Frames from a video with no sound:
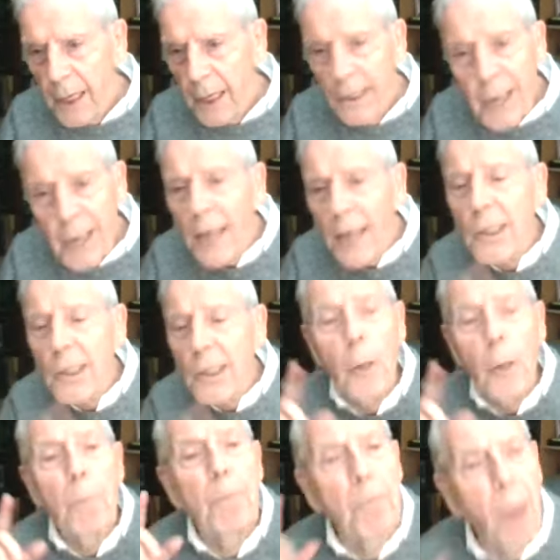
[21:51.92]
and
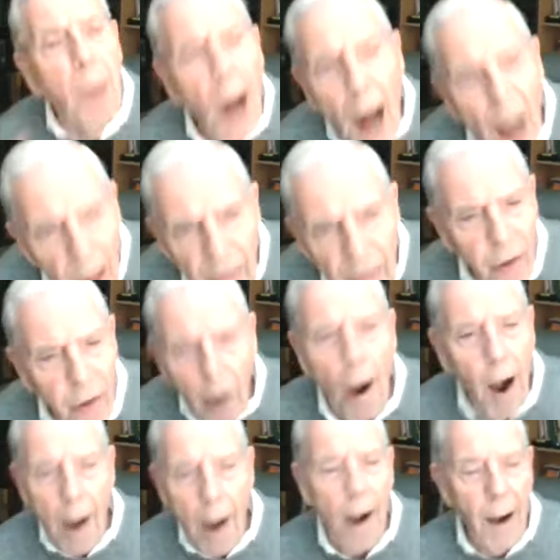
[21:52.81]
not to
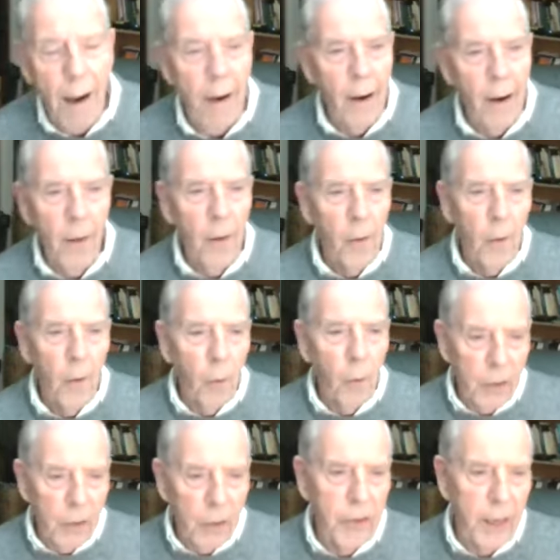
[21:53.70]
bother
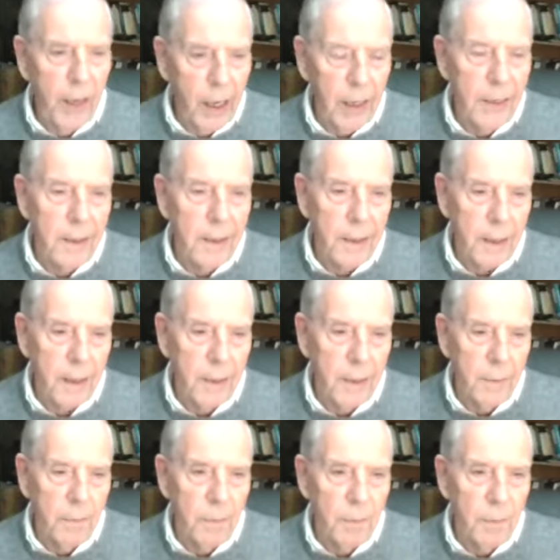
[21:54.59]
with it.
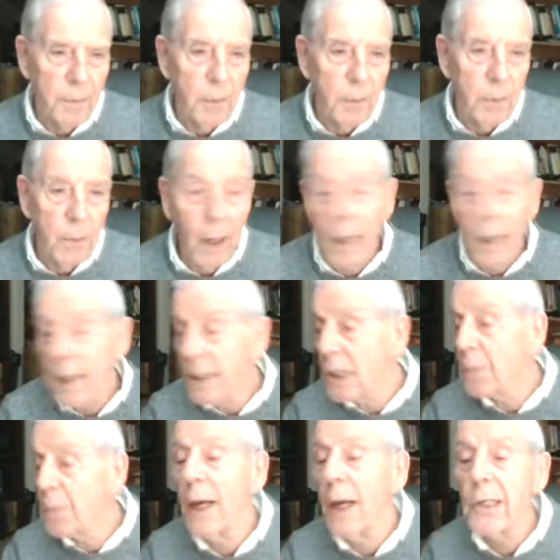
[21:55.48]
Well,
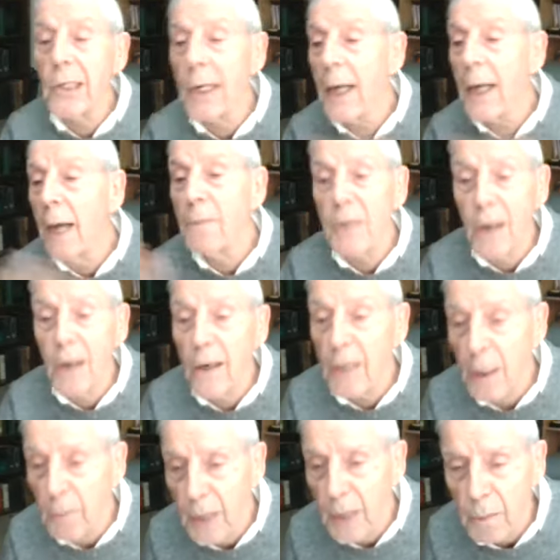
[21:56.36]
especially I'm
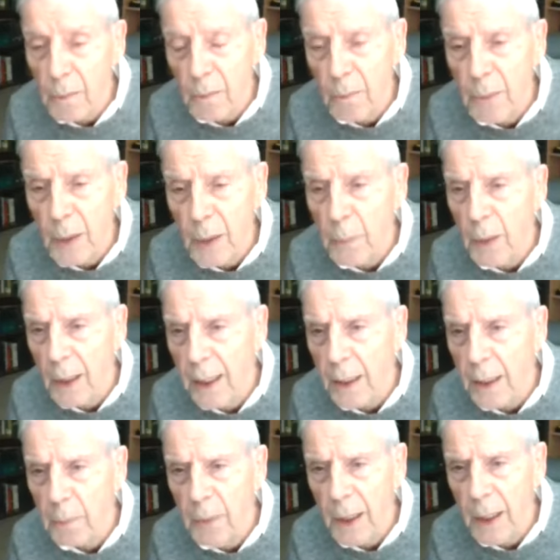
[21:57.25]
talking about
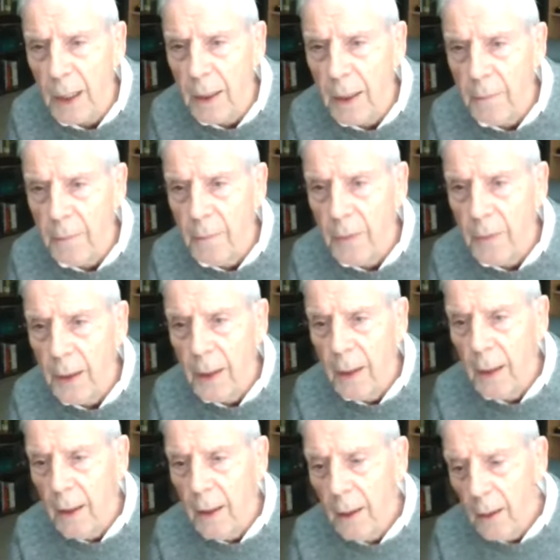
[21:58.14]
people like me
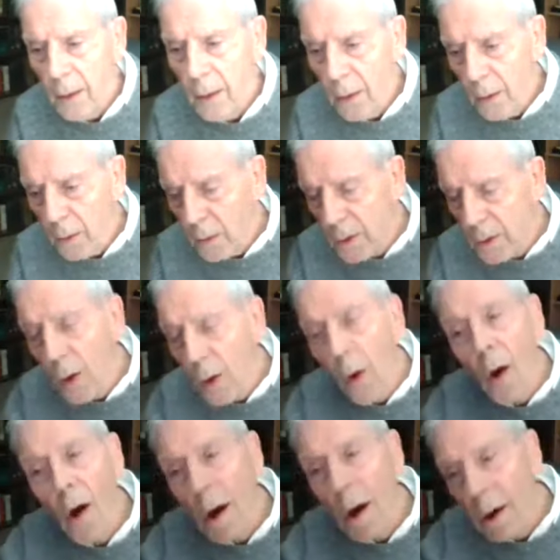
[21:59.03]
who
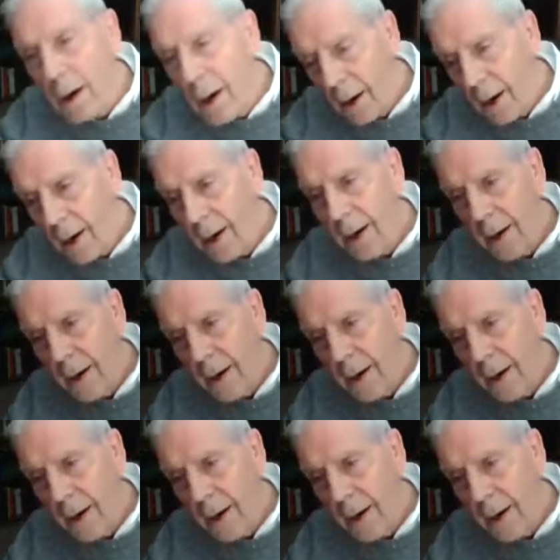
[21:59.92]
talk